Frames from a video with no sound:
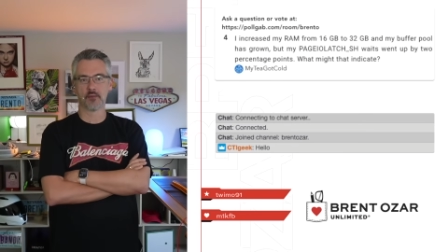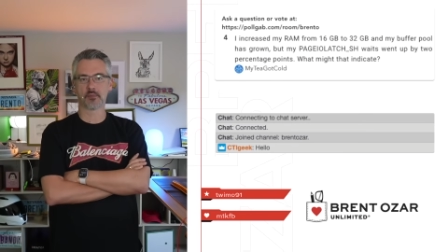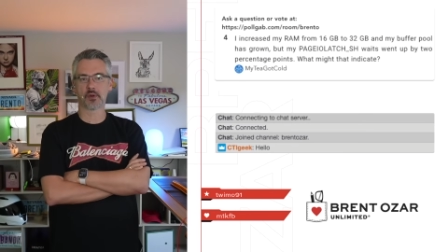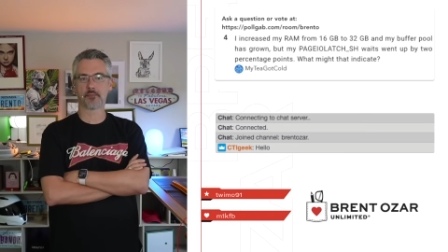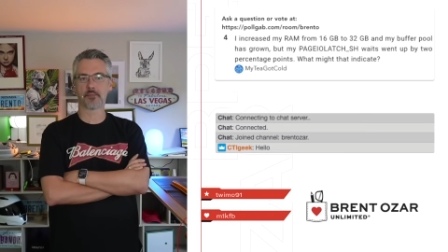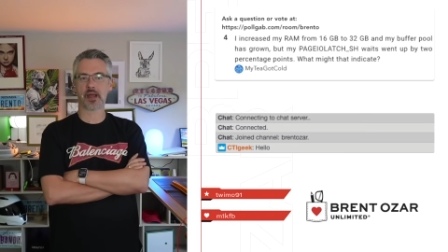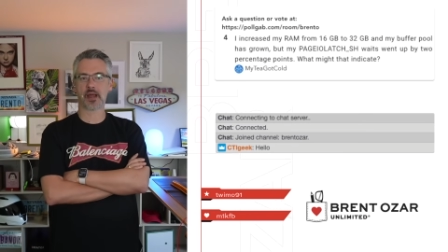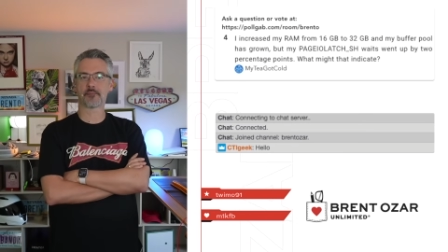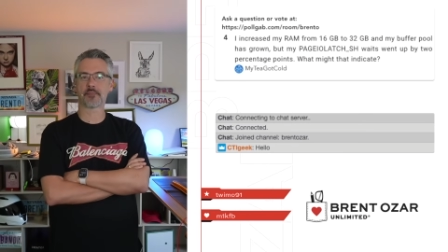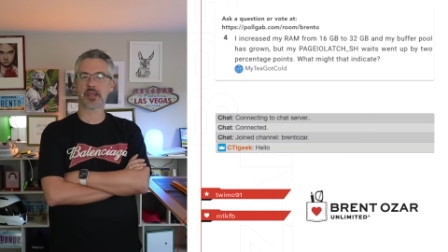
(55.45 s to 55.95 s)

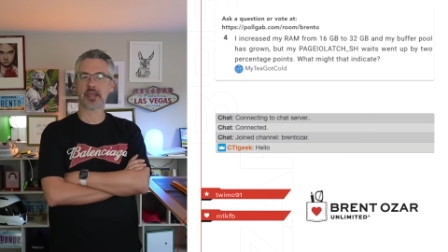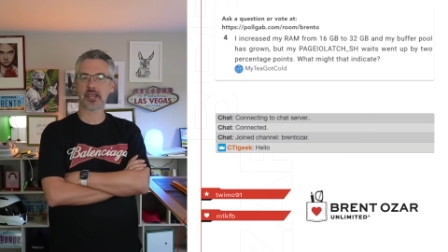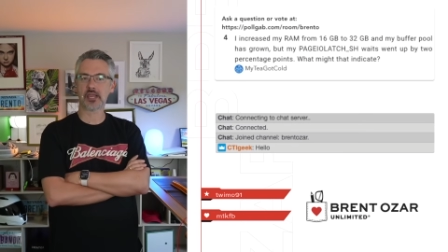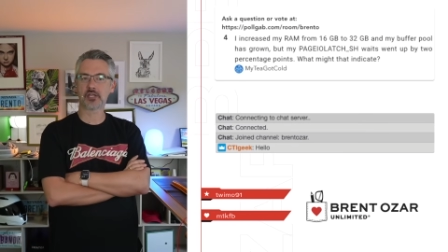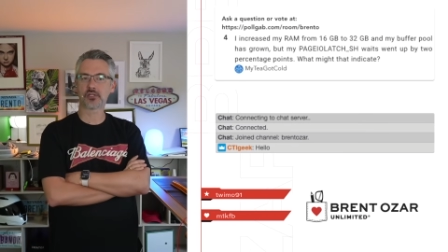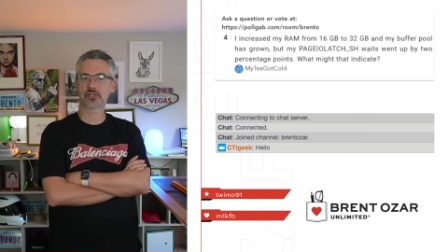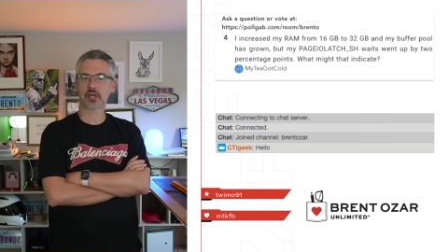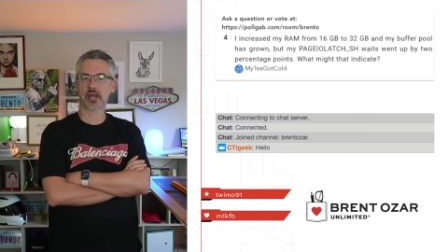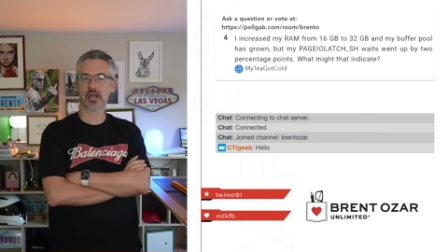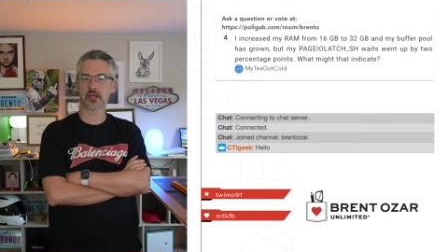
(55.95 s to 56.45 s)
but my
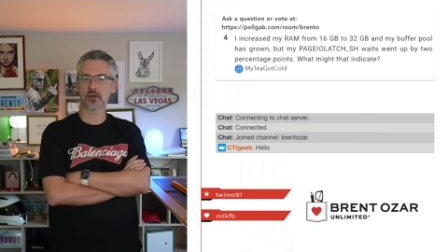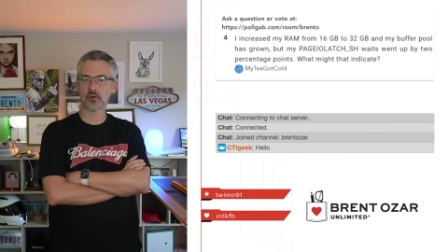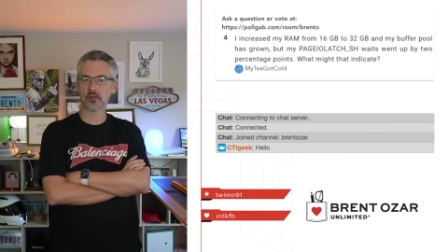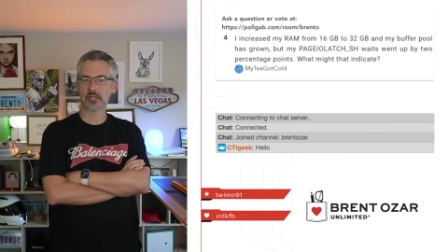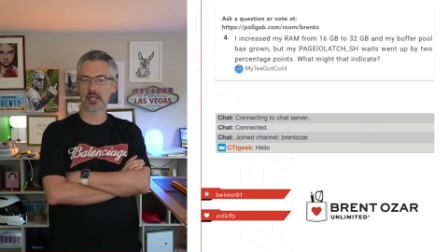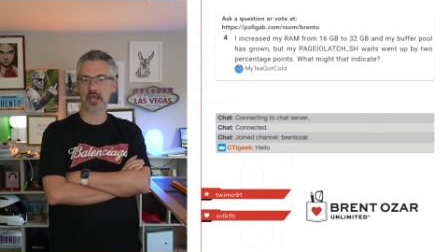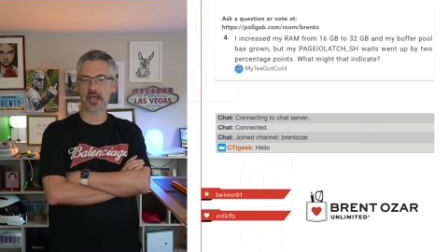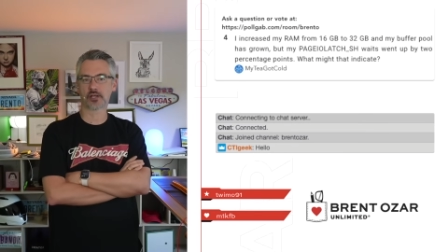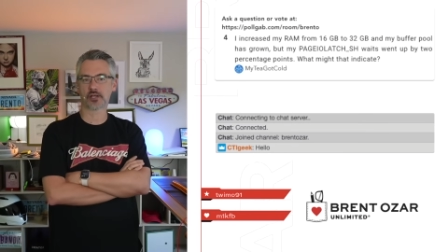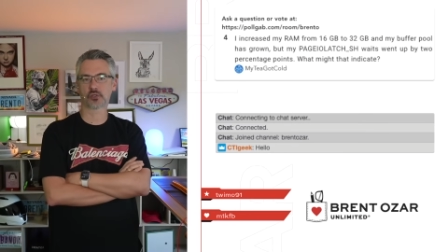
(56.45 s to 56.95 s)
page I O
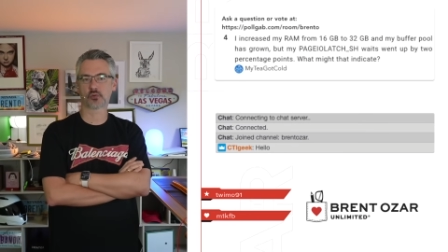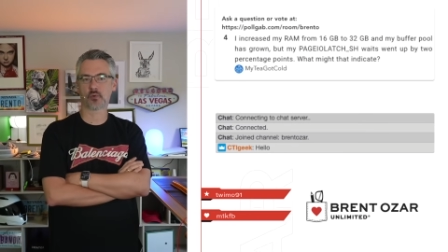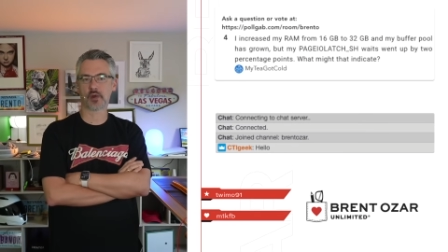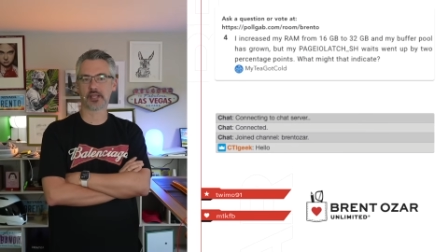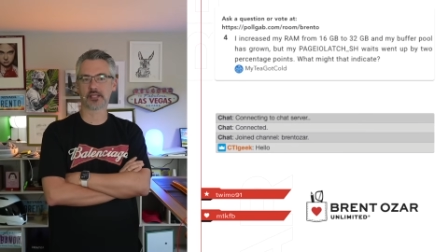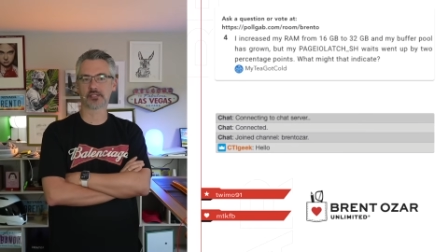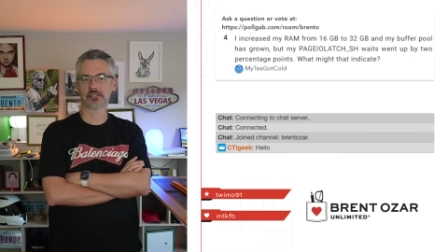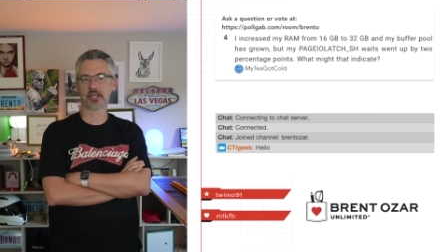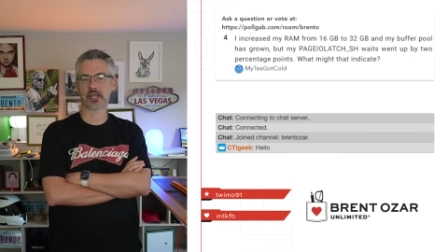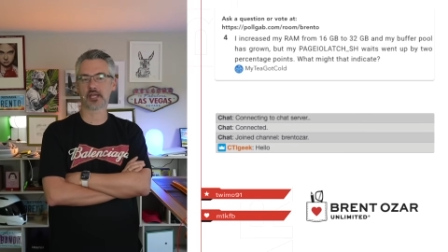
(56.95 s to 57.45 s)
latch
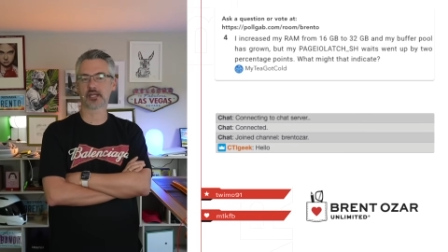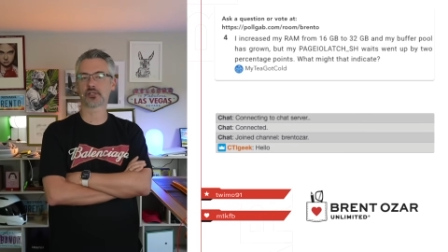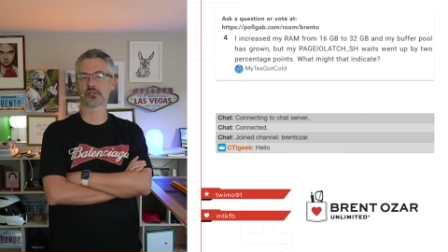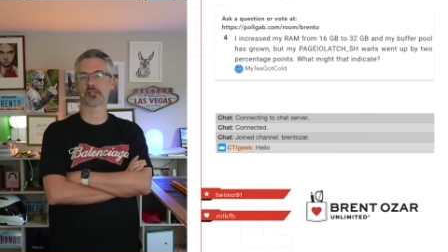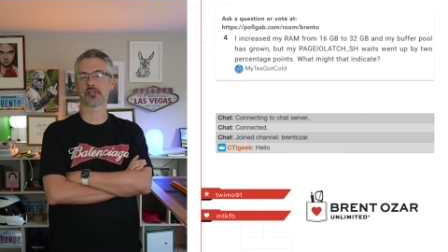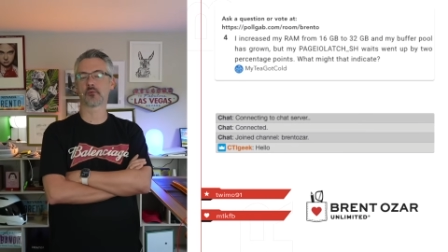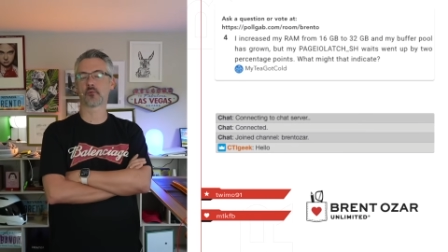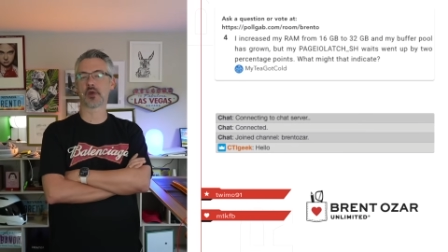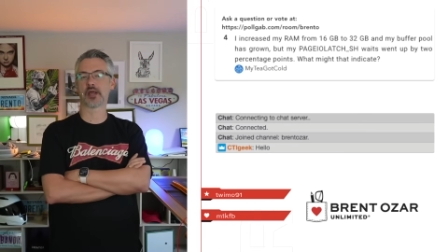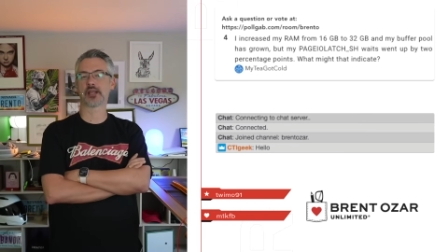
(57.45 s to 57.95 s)
weights
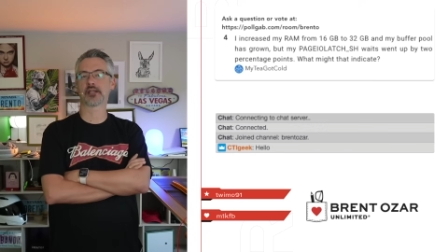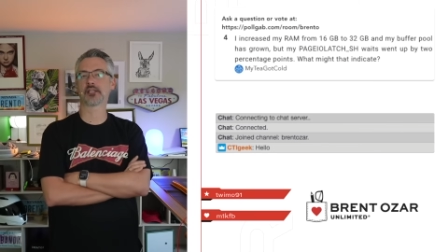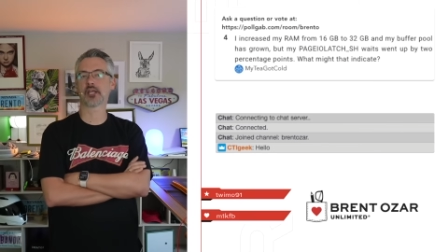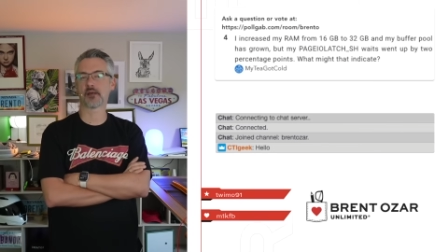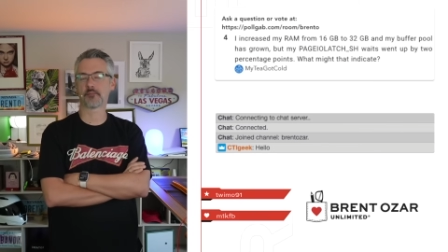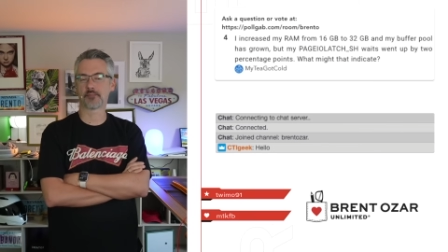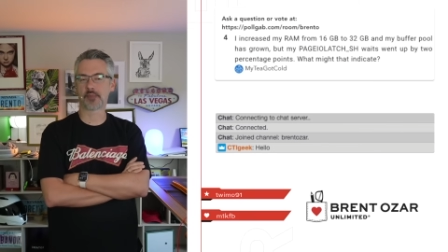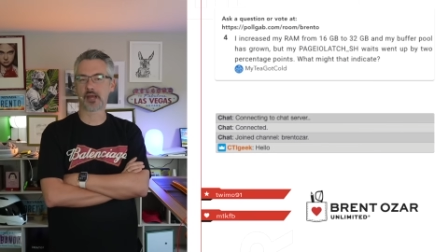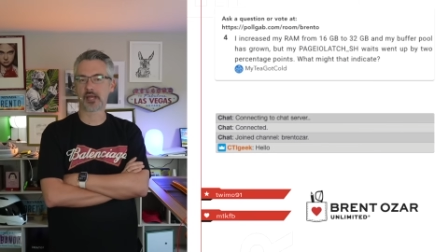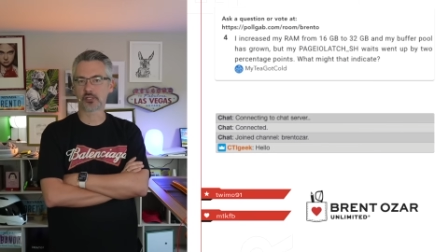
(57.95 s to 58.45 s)
actually went
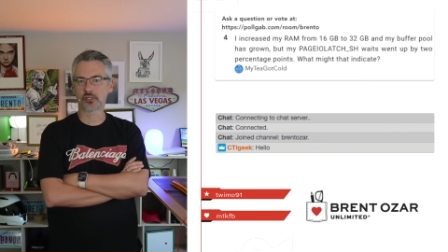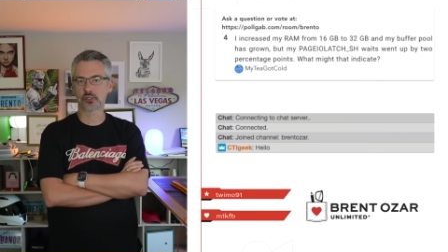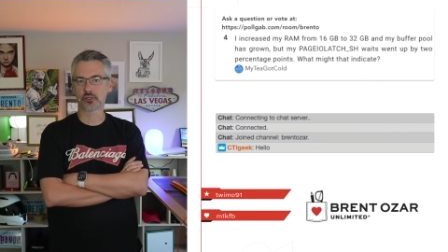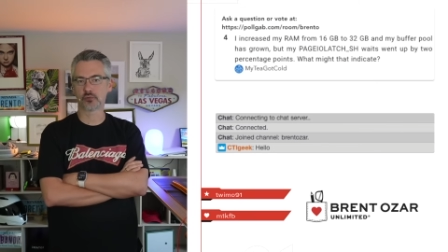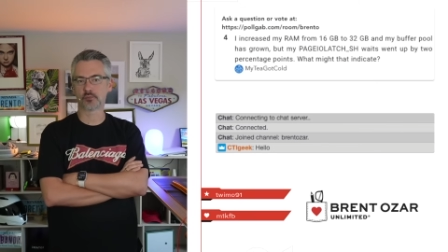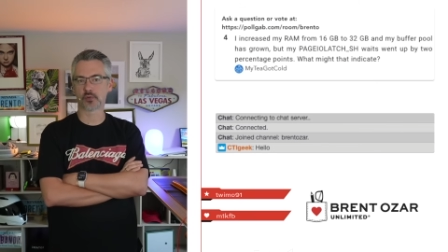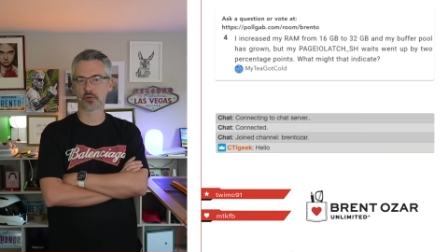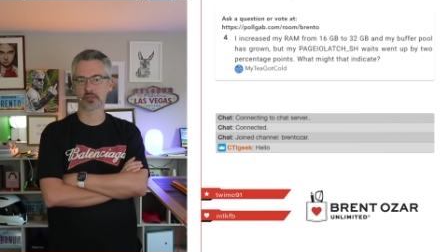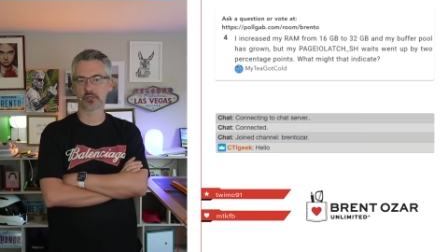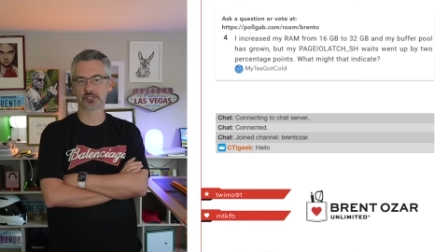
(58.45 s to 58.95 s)
up by
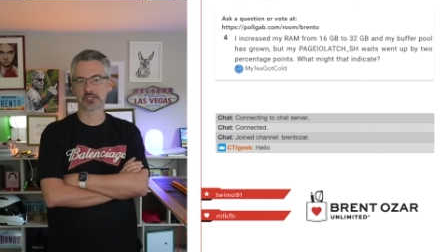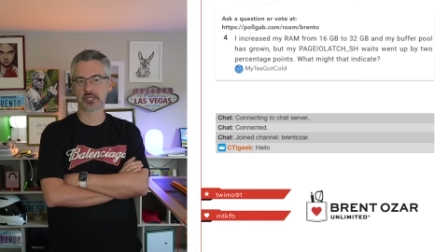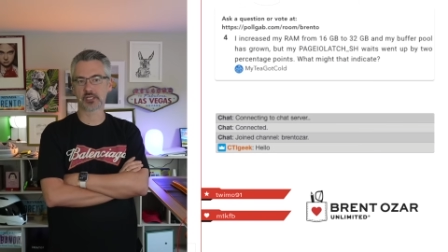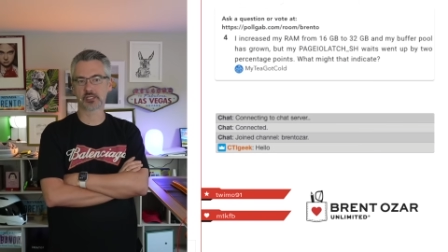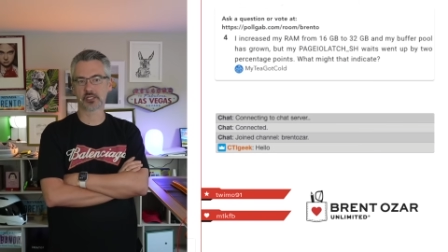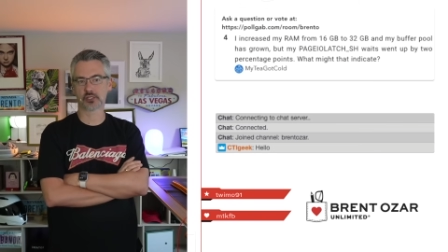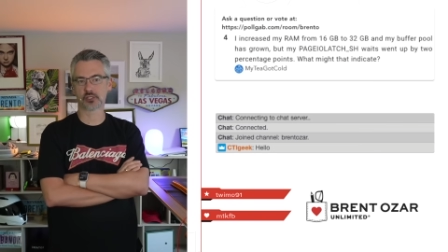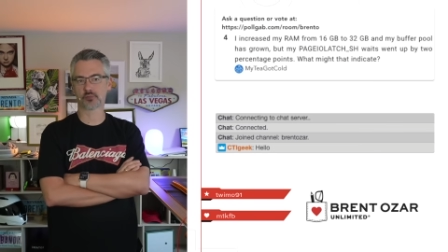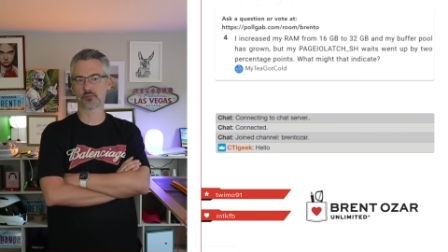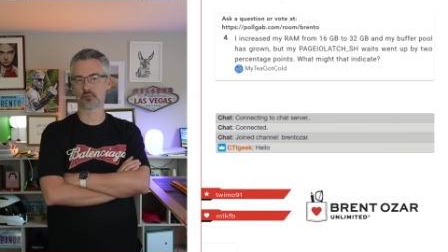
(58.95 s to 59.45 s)
two
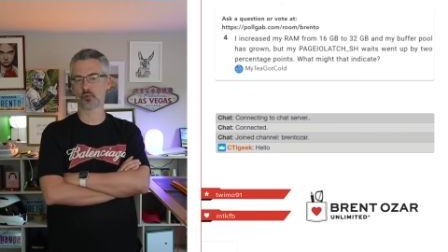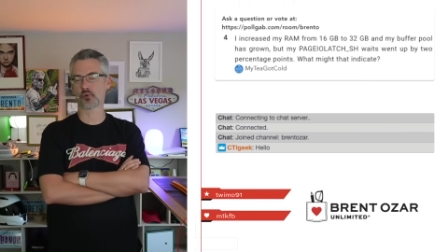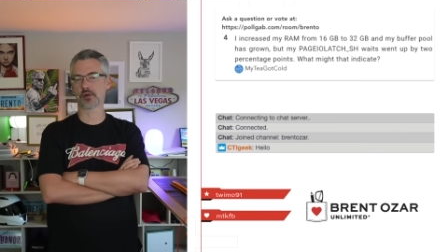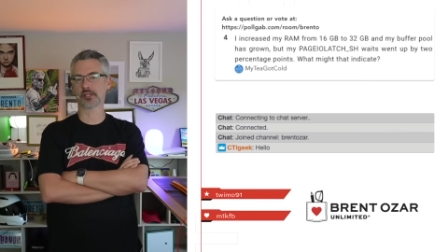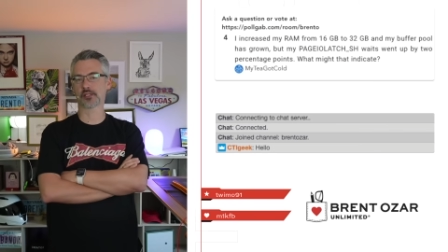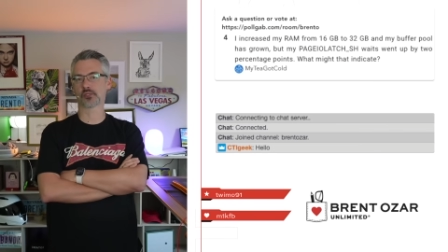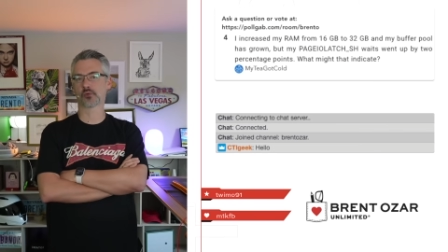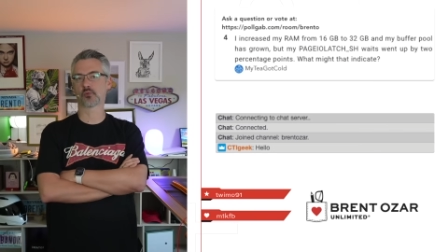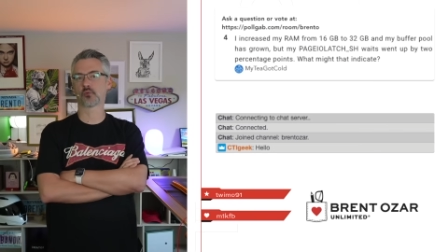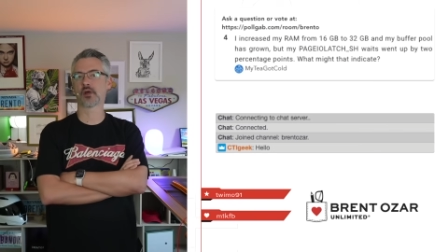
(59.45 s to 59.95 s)
percentage
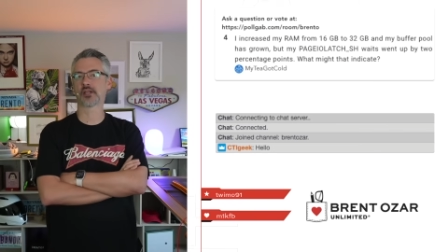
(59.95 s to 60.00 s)
points.